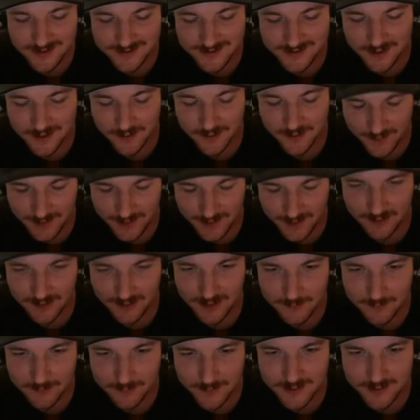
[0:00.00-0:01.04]
scared the hell
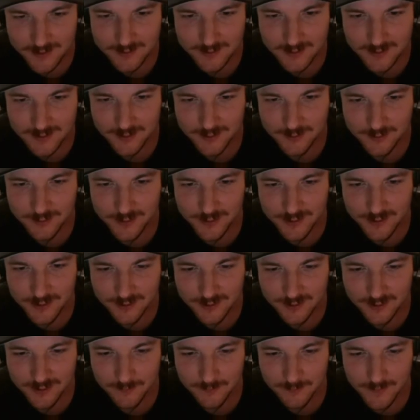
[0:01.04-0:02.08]
out of me, including
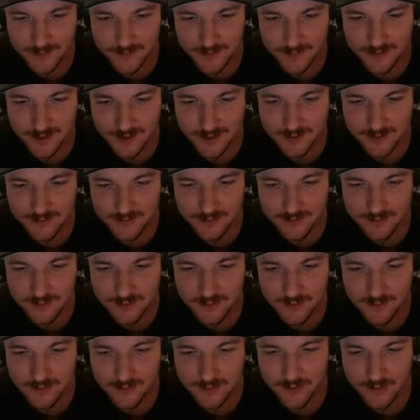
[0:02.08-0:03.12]
the science
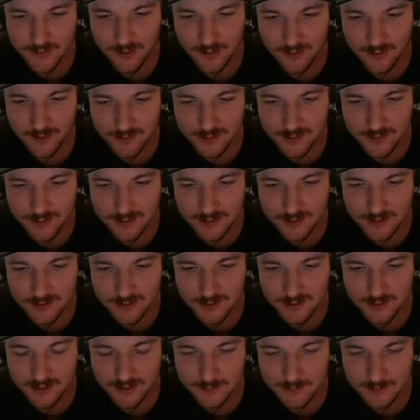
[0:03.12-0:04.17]
czar.
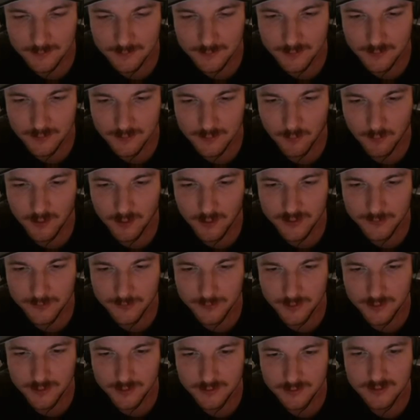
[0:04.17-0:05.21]
He claimed wanted to
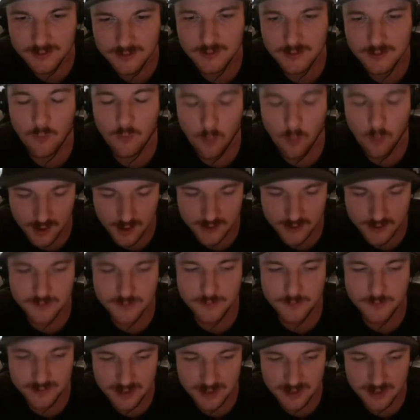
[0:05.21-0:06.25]

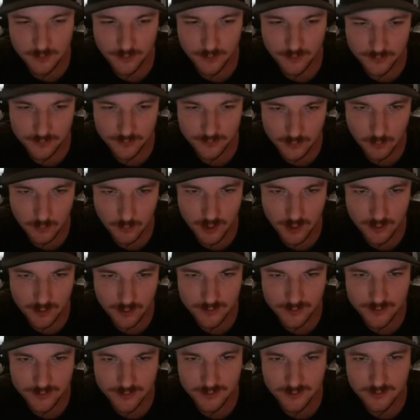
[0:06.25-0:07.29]
put chemicals in the
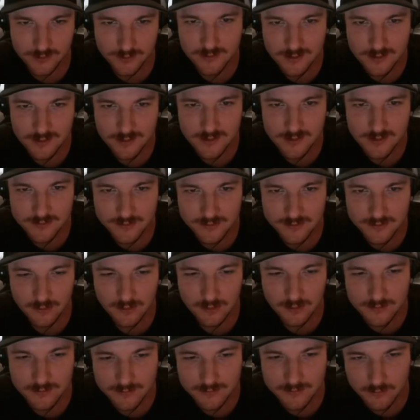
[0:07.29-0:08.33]
water to
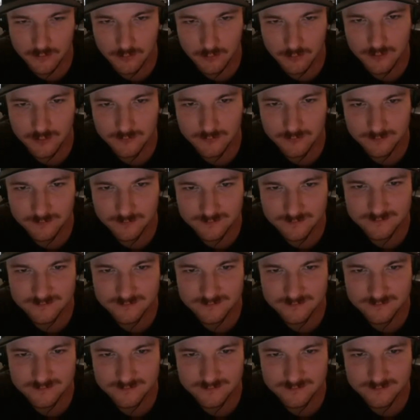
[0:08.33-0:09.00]
sterilize everyone.